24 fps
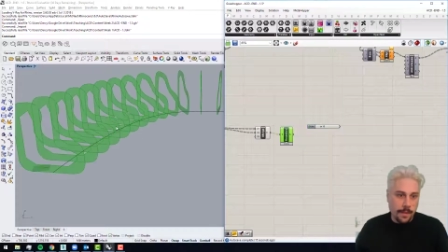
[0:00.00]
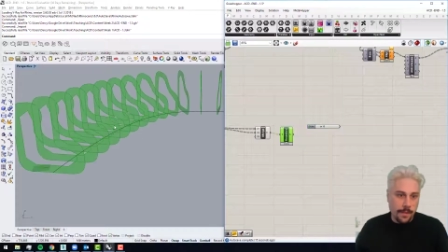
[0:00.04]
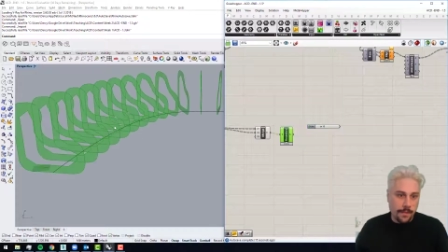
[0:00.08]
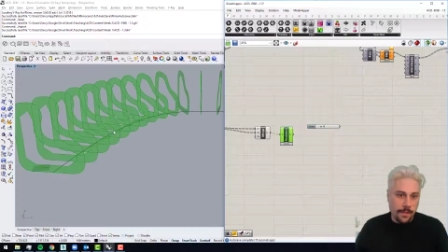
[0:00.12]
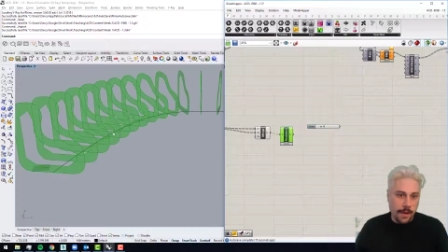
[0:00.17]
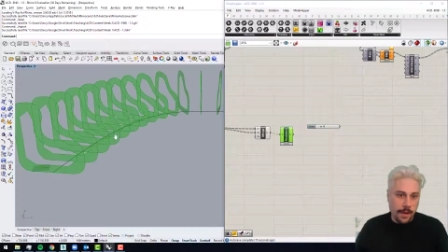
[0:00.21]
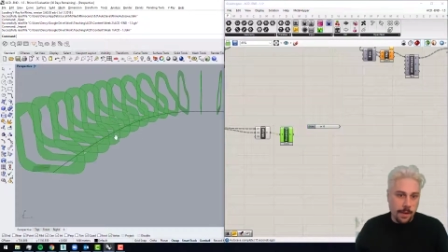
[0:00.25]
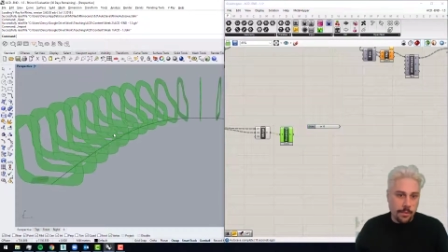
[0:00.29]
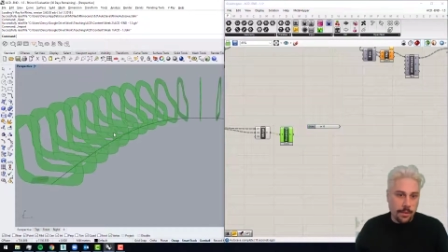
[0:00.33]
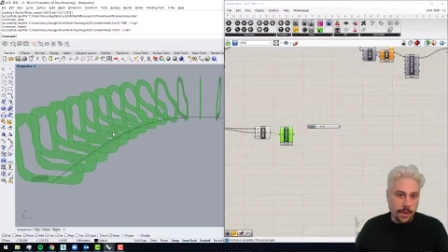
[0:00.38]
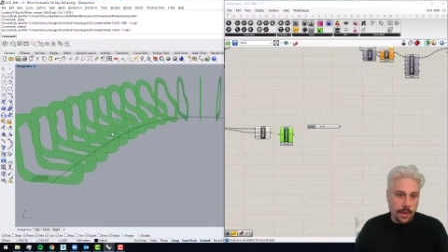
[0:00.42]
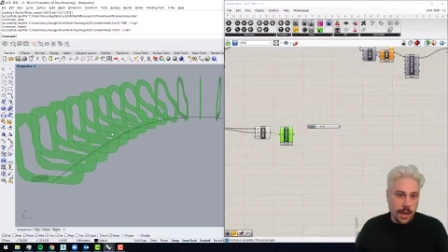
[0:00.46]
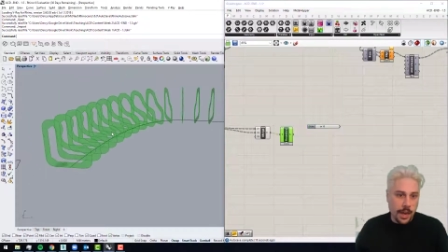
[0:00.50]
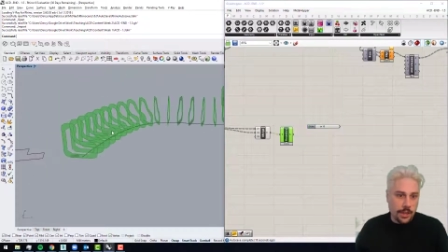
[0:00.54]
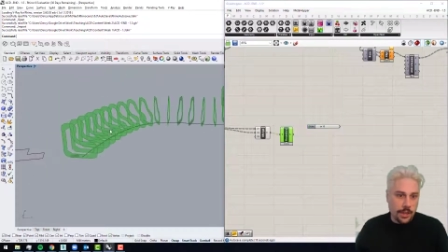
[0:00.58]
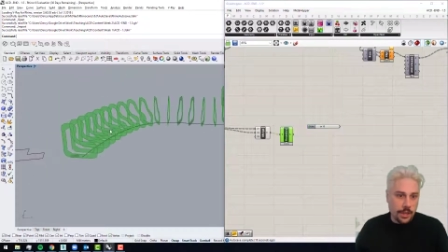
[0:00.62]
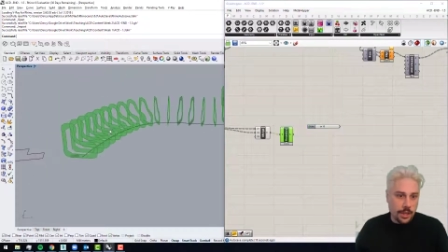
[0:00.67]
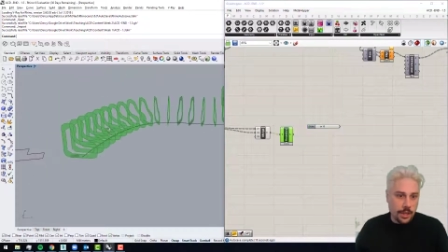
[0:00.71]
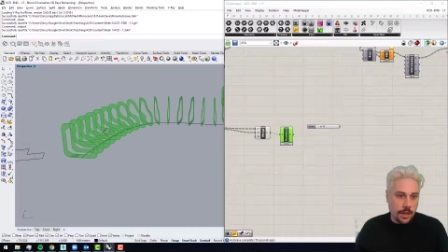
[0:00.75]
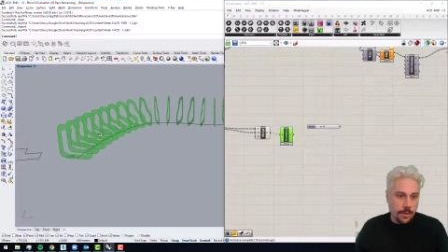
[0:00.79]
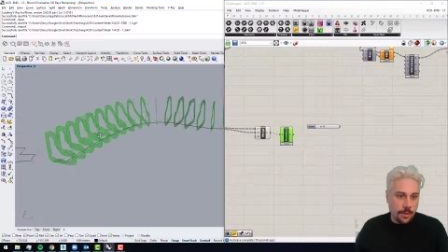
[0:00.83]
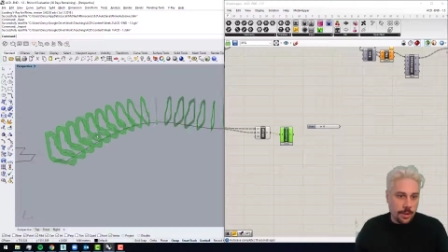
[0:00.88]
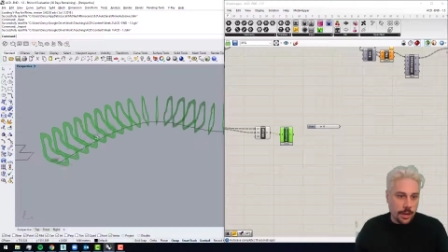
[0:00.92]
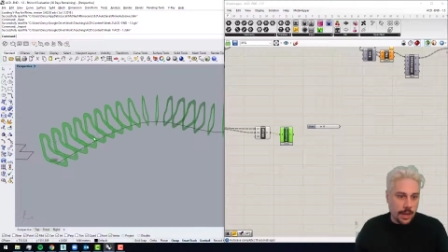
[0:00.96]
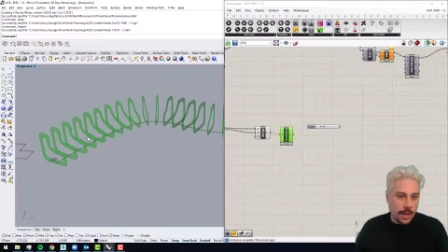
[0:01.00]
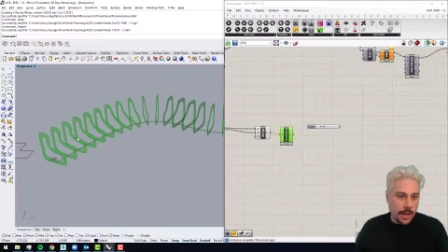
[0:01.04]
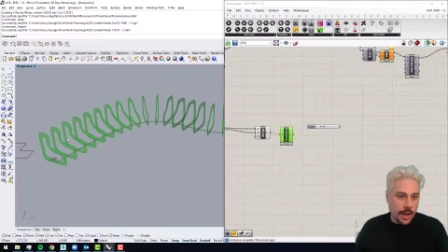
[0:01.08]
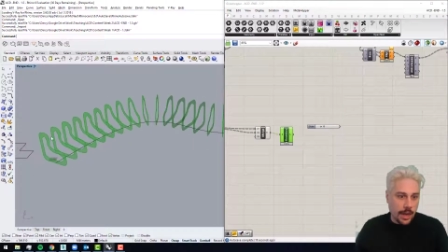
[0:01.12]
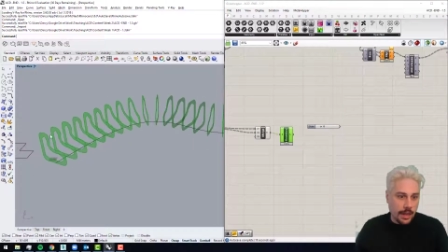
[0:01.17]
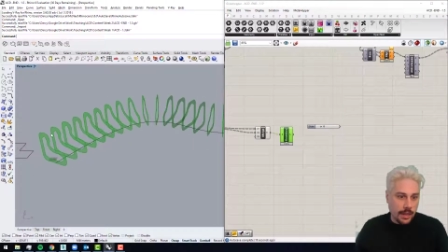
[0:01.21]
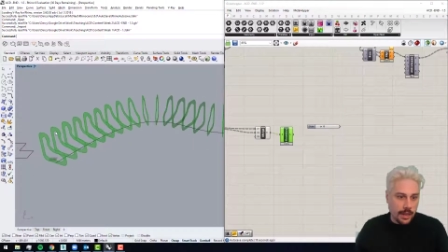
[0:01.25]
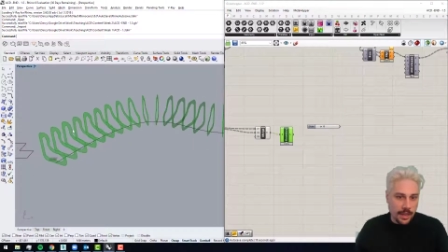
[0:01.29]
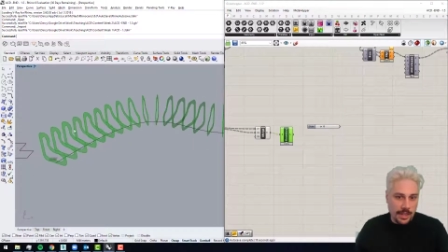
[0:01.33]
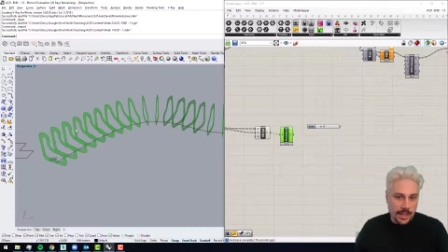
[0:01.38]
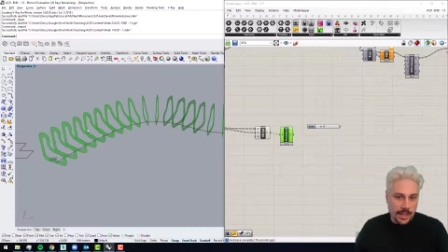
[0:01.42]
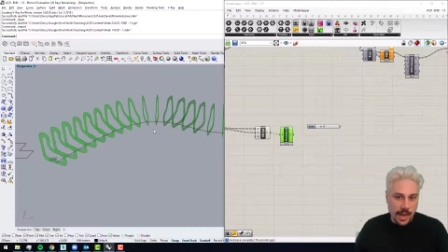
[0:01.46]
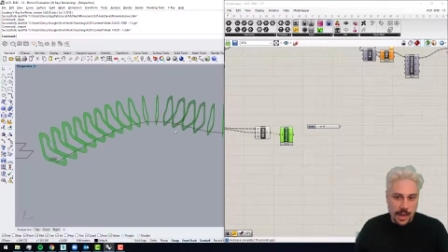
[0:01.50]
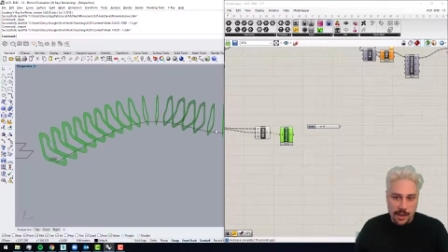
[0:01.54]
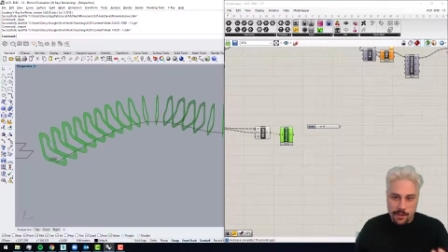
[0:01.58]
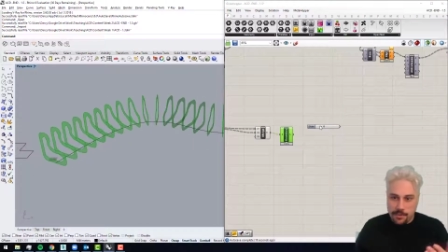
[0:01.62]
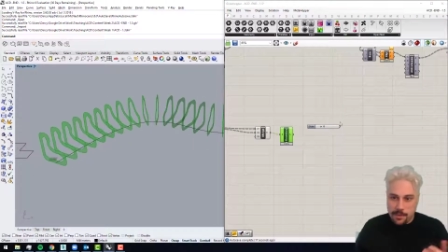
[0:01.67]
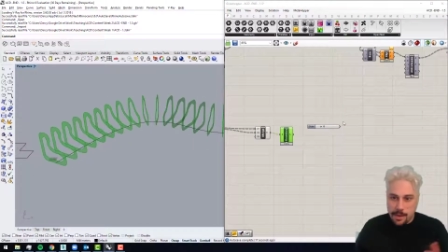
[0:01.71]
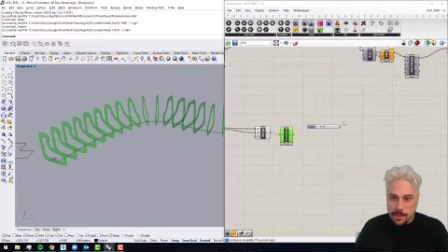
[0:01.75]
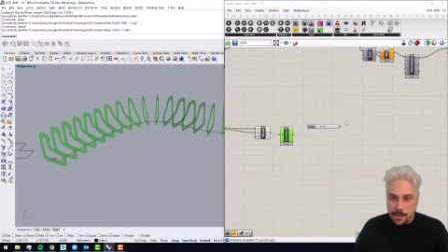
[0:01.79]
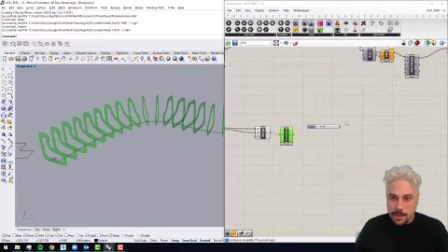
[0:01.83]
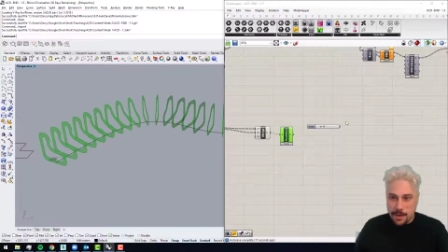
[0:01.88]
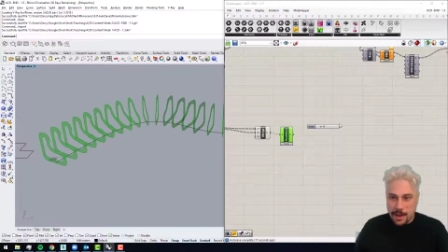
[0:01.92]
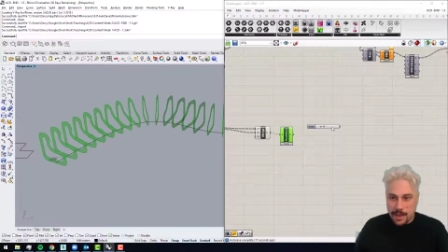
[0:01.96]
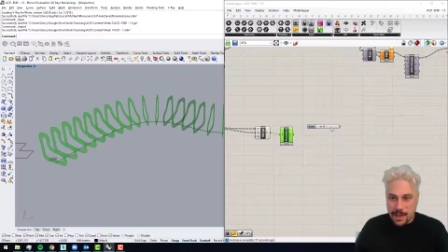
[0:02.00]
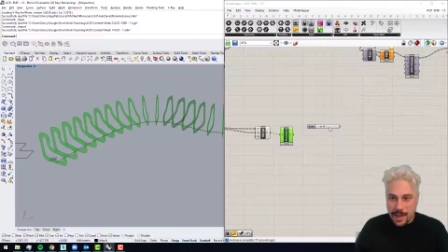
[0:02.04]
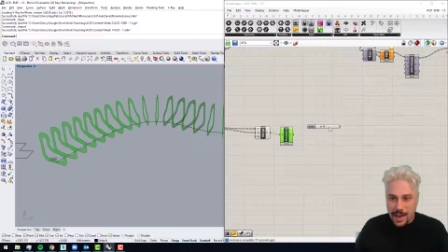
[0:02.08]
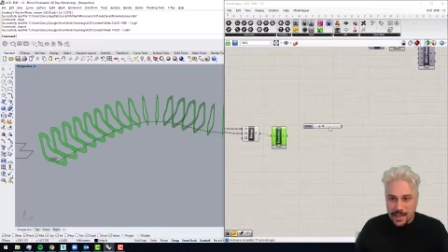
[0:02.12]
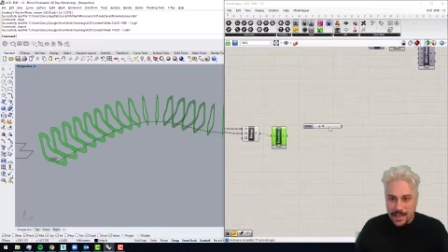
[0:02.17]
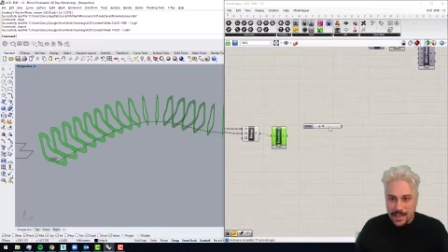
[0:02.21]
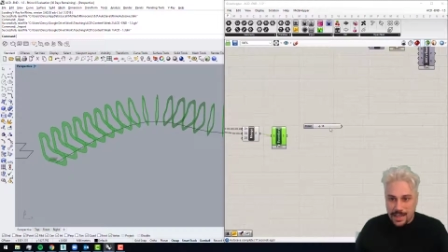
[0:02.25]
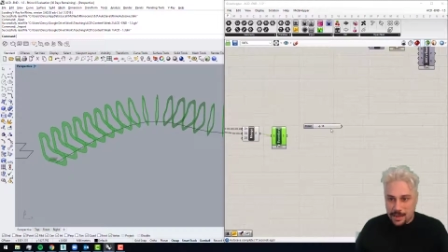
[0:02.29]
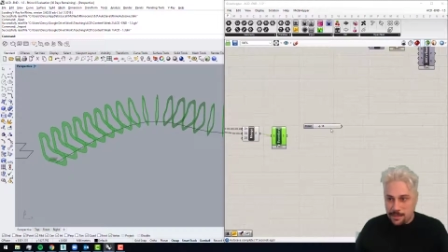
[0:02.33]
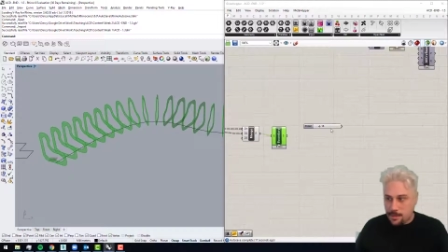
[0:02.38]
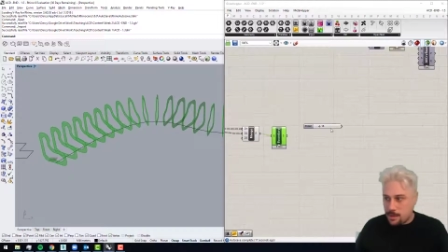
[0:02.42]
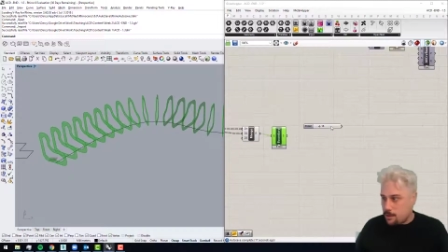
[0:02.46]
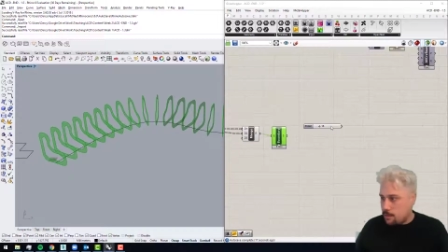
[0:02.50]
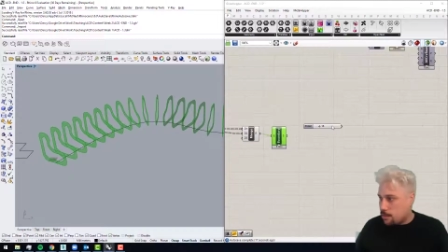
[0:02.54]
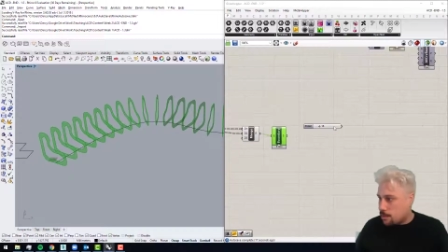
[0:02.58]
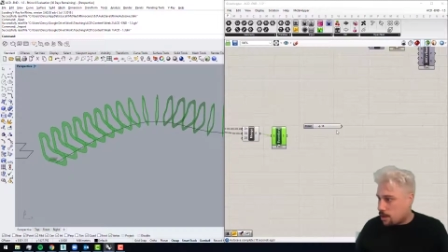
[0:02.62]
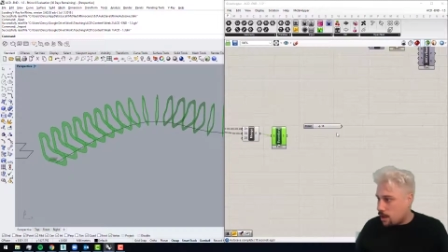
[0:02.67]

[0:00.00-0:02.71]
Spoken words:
fabrication, I want to cut these out of maybe like 18mm